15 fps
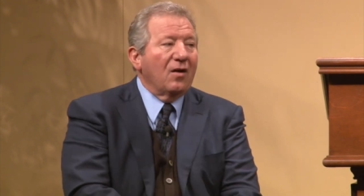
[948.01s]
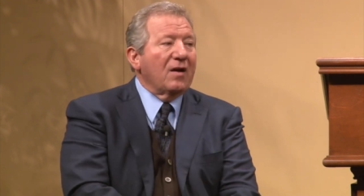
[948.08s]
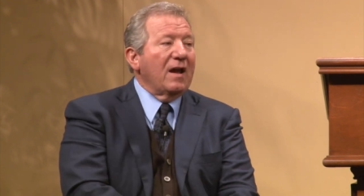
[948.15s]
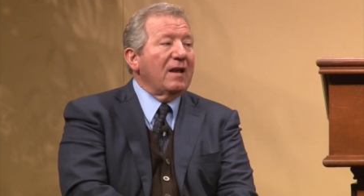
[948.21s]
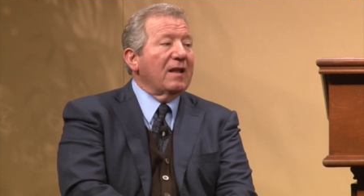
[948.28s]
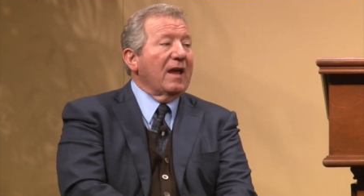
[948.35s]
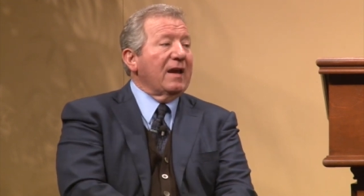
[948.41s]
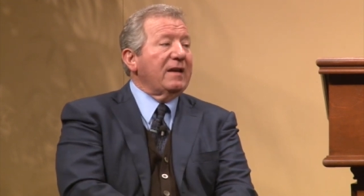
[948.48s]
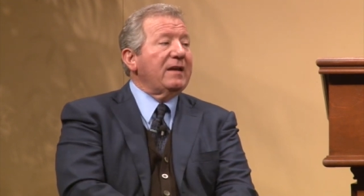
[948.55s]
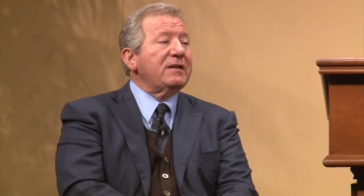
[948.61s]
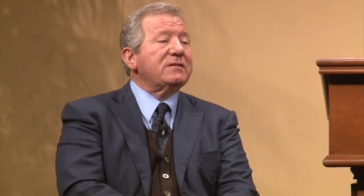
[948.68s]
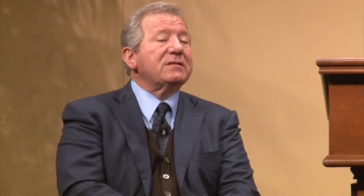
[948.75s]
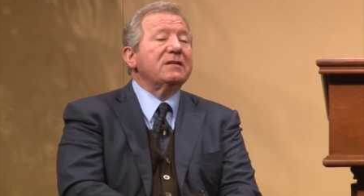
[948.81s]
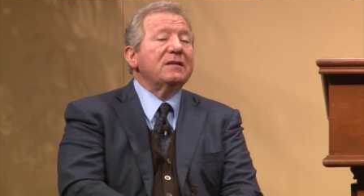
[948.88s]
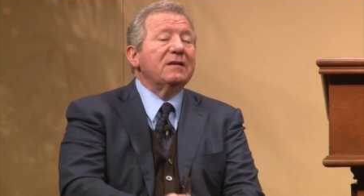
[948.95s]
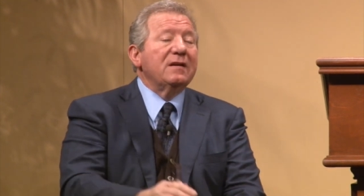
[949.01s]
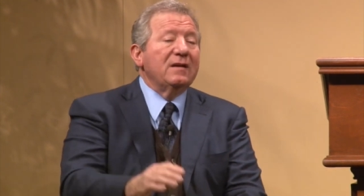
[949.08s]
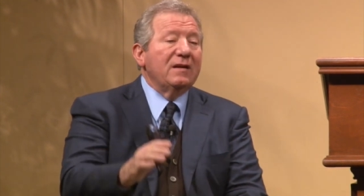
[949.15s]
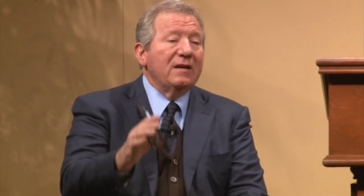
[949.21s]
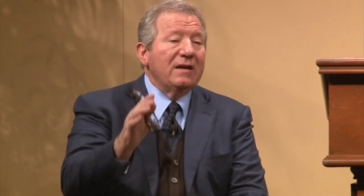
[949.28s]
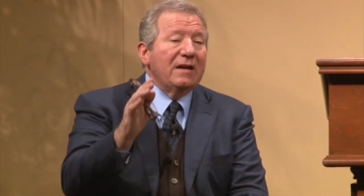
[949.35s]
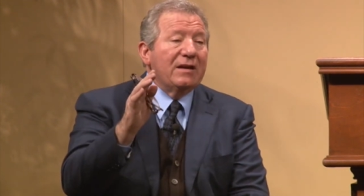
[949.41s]
All right, ladies.
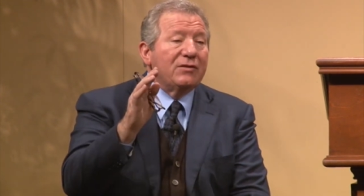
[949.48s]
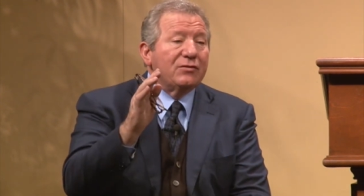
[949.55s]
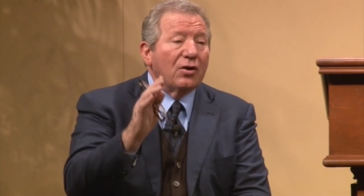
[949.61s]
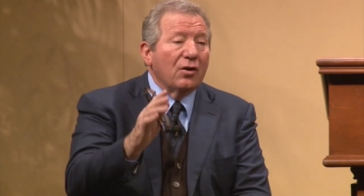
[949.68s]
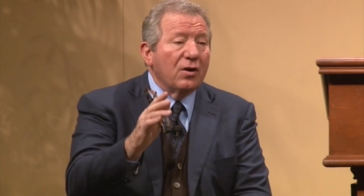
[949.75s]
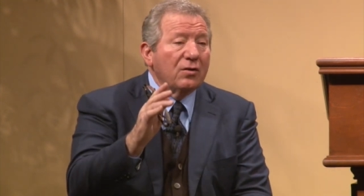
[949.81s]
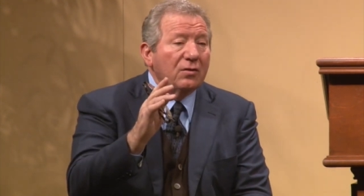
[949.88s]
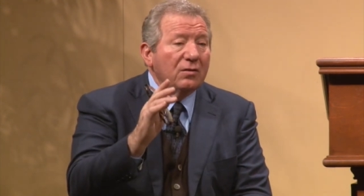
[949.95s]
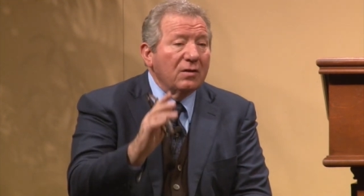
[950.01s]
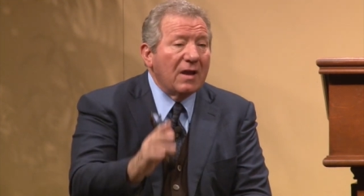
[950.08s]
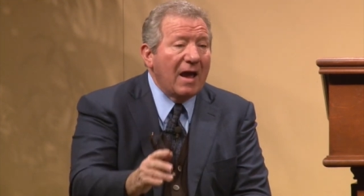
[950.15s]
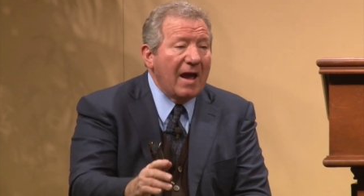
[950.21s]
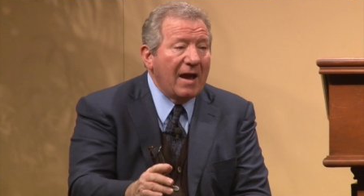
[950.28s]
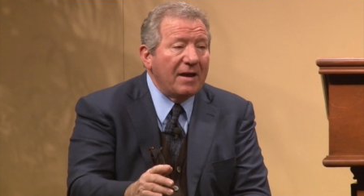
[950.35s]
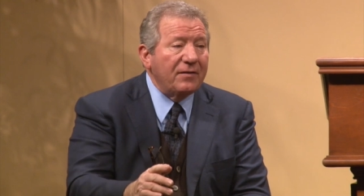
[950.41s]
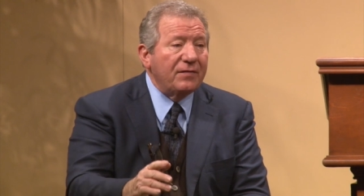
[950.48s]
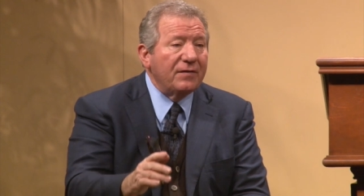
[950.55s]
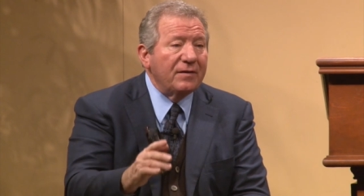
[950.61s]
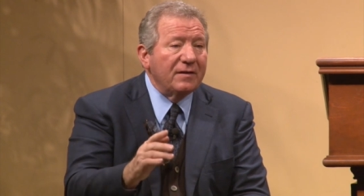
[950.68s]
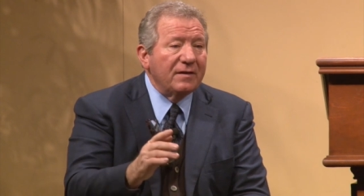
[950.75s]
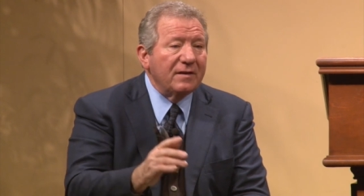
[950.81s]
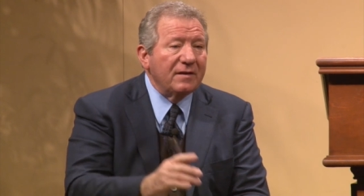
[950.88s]
Eternal
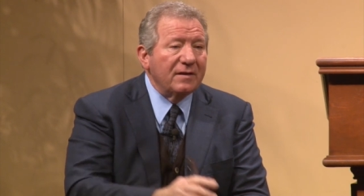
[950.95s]
life